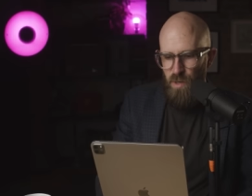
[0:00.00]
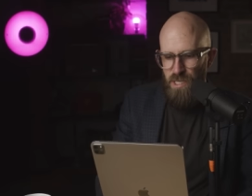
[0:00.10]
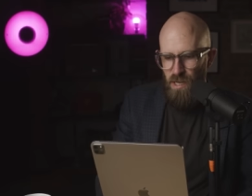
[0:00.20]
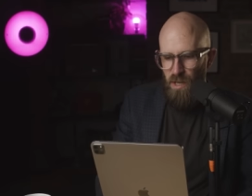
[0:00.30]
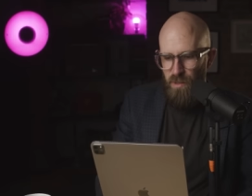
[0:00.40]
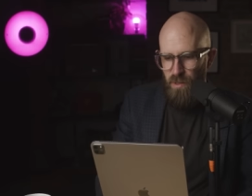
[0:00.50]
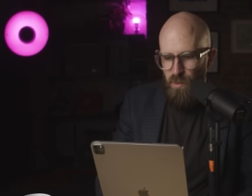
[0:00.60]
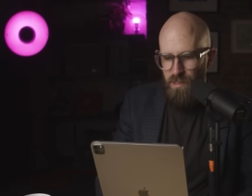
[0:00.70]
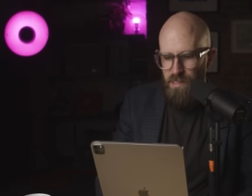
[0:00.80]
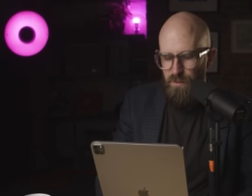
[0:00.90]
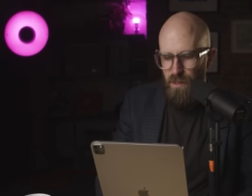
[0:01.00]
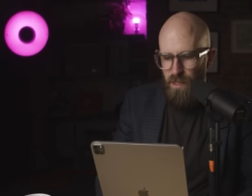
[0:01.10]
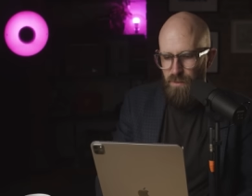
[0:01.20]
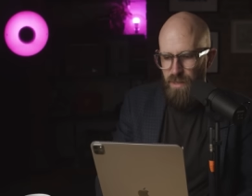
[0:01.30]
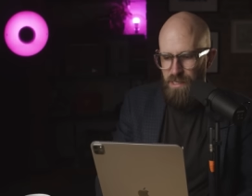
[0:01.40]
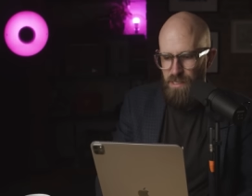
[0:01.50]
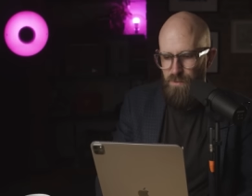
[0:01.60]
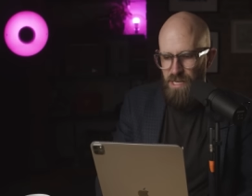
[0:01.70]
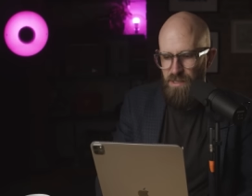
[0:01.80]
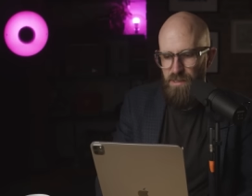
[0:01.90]
which lower the quality of life of cancer
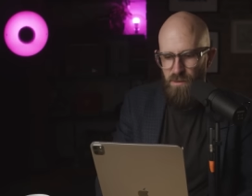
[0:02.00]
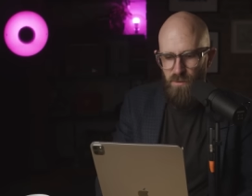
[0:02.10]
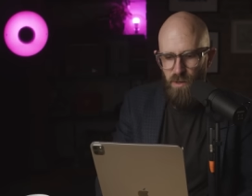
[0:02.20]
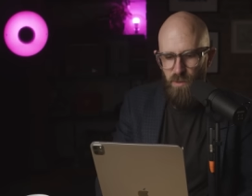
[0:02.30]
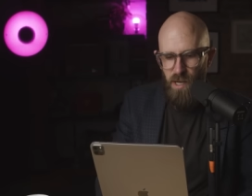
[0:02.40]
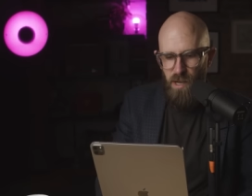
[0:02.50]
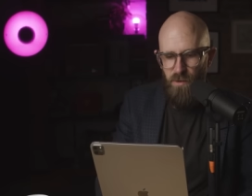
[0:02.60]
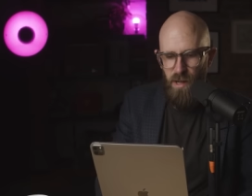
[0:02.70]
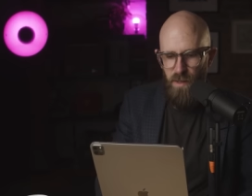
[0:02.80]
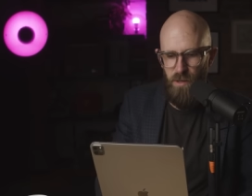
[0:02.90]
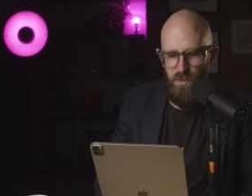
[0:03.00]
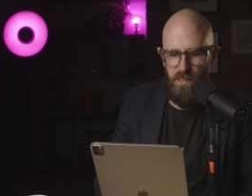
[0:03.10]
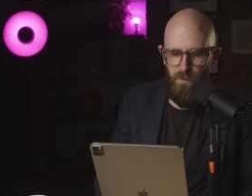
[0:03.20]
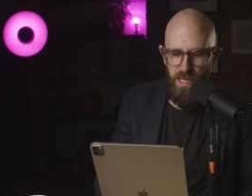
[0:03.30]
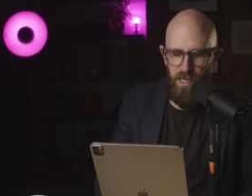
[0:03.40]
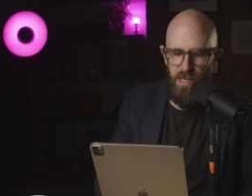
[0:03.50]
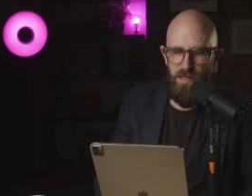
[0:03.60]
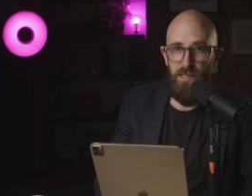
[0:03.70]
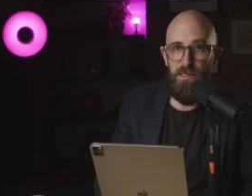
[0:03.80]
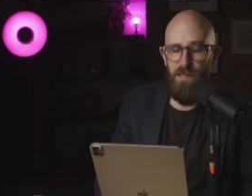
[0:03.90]
patients and require another host of medications